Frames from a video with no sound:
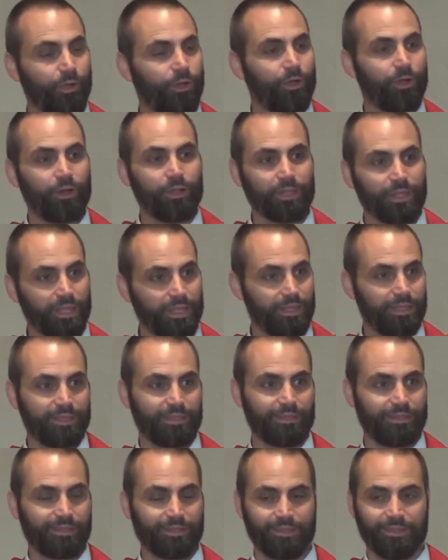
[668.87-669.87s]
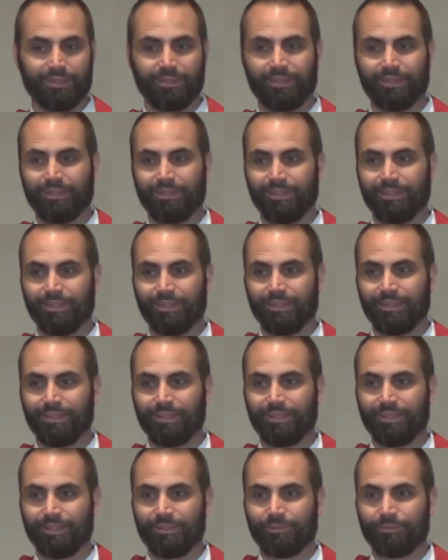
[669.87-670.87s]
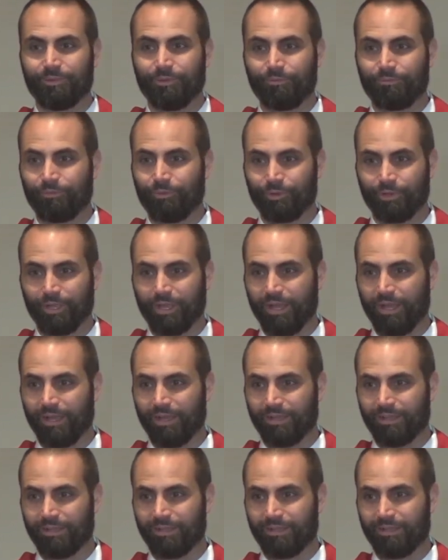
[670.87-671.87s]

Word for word: all in? or for God?